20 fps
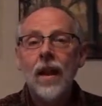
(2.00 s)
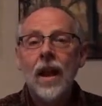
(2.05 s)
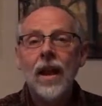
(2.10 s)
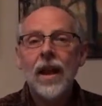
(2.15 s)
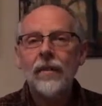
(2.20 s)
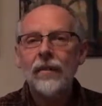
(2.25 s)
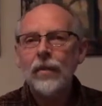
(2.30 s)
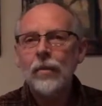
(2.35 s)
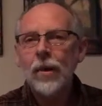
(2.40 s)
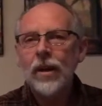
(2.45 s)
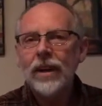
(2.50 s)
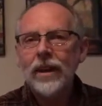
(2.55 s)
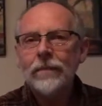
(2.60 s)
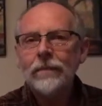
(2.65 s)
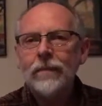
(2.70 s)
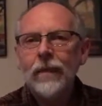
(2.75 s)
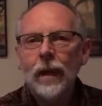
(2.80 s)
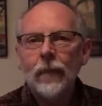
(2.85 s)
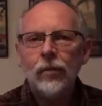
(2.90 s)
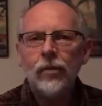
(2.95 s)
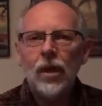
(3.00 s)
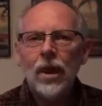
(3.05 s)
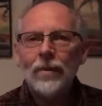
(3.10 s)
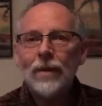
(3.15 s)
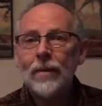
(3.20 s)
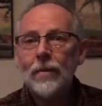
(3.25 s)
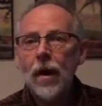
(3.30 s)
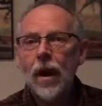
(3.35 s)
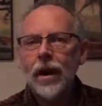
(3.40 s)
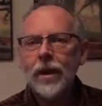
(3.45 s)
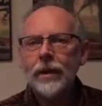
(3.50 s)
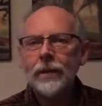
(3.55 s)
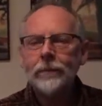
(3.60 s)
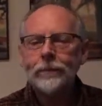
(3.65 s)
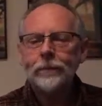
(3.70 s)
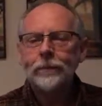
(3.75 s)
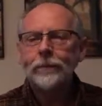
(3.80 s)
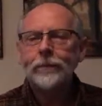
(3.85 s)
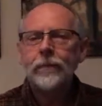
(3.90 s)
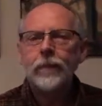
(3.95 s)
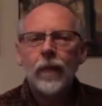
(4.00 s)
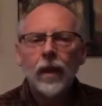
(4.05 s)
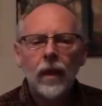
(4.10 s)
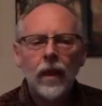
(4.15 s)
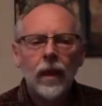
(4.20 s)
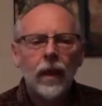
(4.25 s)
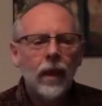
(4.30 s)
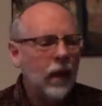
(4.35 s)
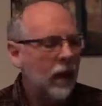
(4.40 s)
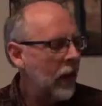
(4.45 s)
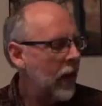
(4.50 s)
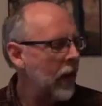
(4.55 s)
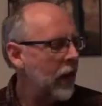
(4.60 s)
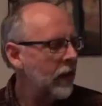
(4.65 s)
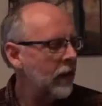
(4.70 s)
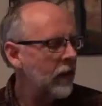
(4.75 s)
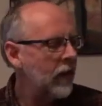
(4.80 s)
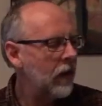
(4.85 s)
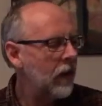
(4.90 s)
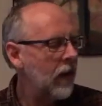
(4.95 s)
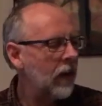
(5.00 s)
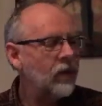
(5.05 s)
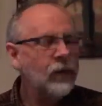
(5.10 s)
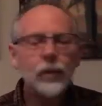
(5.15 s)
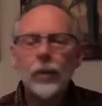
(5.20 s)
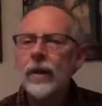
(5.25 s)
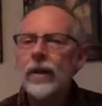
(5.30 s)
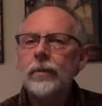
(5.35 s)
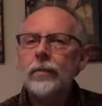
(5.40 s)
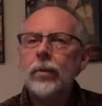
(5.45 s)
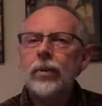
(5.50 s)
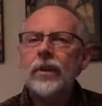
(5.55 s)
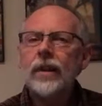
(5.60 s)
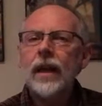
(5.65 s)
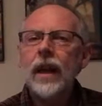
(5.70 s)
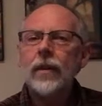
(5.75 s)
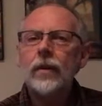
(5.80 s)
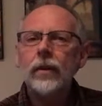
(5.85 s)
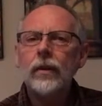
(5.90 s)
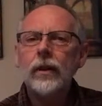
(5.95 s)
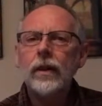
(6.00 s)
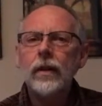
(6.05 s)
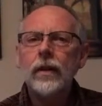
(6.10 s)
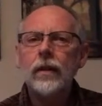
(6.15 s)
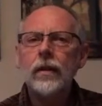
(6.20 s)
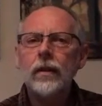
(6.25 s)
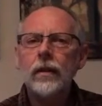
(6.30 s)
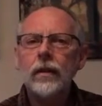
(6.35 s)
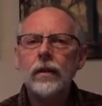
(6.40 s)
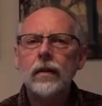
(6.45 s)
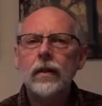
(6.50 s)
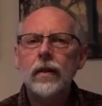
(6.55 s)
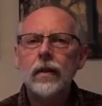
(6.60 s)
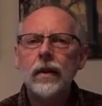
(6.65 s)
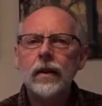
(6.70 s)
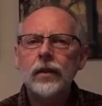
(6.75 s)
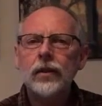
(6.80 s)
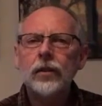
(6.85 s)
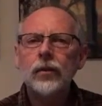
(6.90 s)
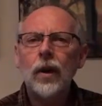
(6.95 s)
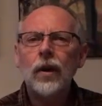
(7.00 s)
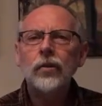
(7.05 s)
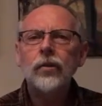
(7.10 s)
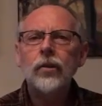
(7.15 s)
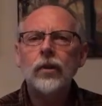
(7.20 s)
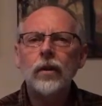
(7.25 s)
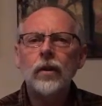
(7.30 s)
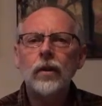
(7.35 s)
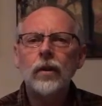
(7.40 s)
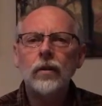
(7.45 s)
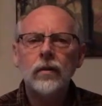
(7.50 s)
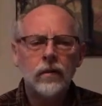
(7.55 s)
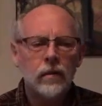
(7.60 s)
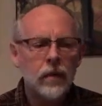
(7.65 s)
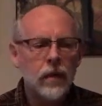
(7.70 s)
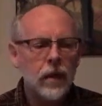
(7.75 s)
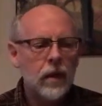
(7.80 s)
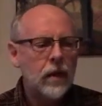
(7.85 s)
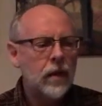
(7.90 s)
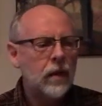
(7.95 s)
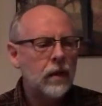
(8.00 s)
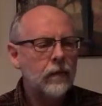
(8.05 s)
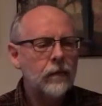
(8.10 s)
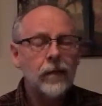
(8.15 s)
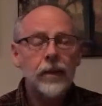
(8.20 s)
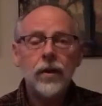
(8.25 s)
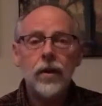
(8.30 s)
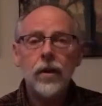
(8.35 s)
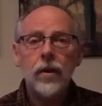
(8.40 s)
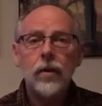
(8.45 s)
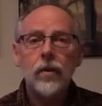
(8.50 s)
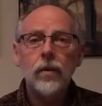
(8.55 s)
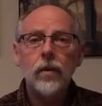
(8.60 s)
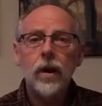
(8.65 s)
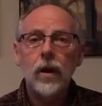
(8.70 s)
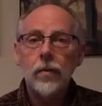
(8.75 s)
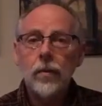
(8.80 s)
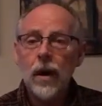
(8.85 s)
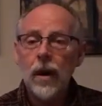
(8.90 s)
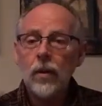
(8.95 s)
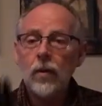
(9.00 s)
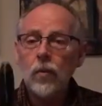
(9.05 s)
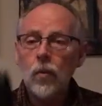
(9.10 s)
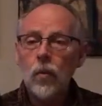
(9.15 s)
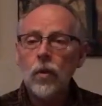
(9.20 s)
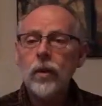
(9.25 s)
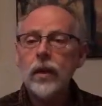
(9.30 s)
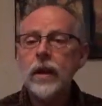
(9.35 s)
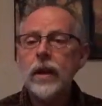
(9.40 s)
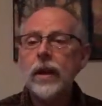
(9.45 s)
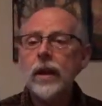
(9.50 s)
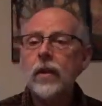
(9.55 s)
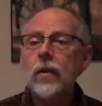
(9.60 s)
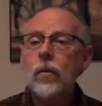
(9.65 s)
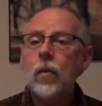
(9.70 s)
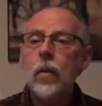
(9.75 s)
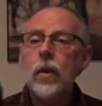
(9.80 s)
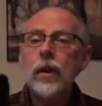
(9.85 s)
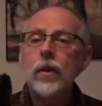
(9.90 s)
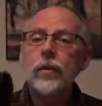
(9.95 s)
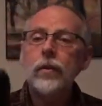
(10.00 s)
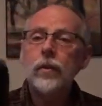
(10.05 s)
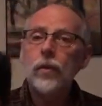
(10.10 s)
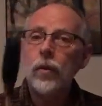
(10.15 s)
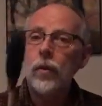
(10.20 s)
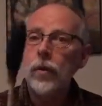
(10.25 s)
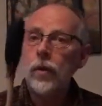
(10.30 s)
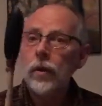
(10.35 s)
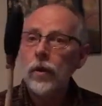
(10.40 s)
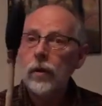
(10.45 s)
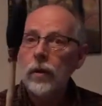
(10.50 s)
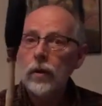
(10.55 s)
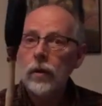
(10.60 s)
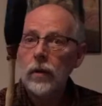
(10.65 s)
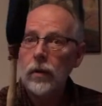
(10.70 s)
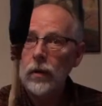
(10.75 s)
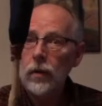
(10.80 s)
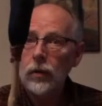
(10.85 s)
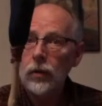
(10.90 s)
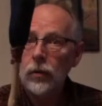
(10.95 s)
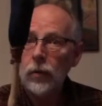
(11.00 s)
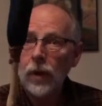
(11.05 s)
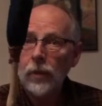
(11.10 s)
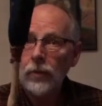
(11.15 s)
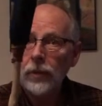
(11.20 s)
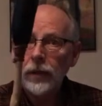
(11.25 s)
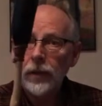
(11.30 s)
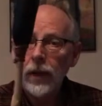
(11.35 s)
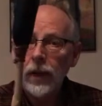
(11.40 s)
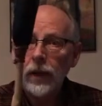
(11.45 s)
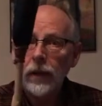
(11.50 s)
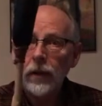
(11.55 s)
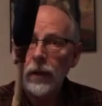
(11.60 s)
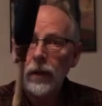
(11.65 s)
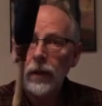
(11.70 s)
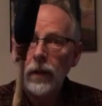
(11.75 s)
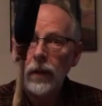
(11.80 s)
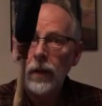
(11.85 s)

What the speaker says: Hi everybody, I'm Jamie Meyer, and I just wanted to put together a little instructional video about working with your drumstick.